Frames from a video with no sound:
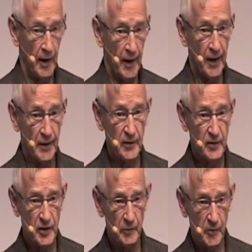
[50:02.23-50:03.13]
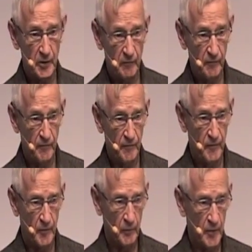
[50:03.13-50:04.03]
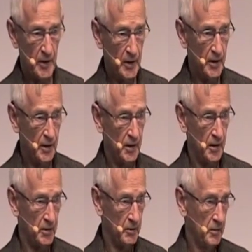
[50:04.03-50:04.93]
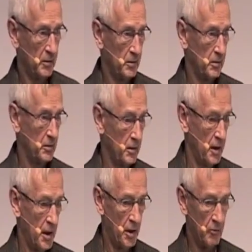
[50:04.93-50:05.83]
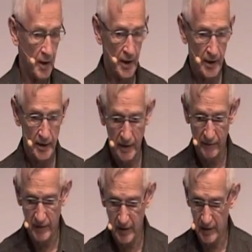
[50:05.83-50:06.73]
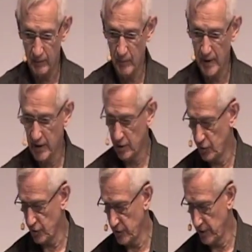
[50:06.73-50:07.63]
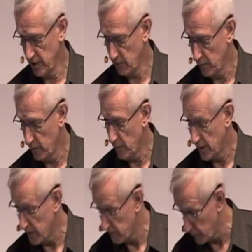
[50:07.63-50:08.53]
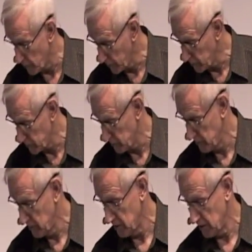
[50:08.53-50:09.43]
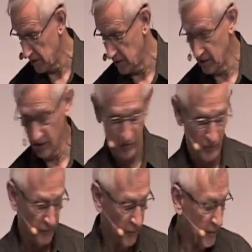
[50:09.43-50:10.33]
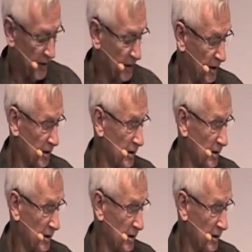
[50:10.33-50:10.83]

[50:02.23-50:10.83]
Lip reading: And something for me in how I have taken my journey with many forks over my